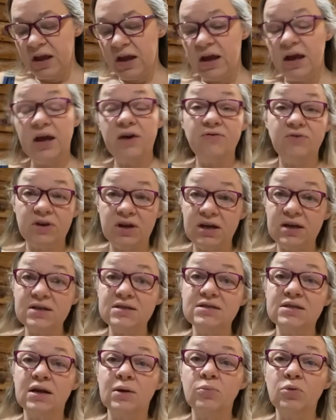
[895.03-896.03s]
If it is,
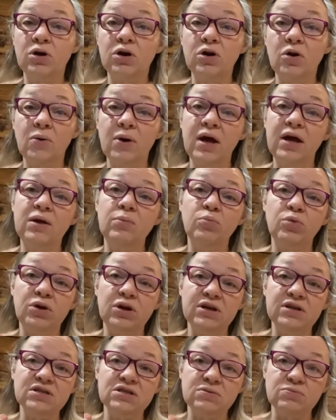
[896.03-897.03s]
then I'm going to go ahead and put it
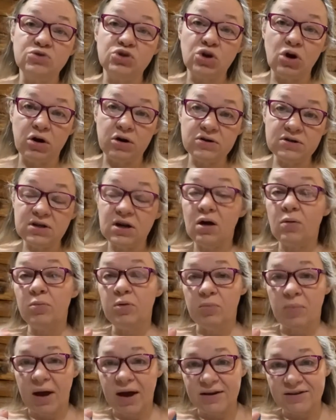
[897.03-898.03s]
in some jars and I'll be
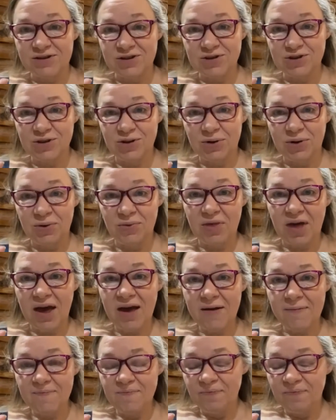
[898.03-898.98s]
back to show you that.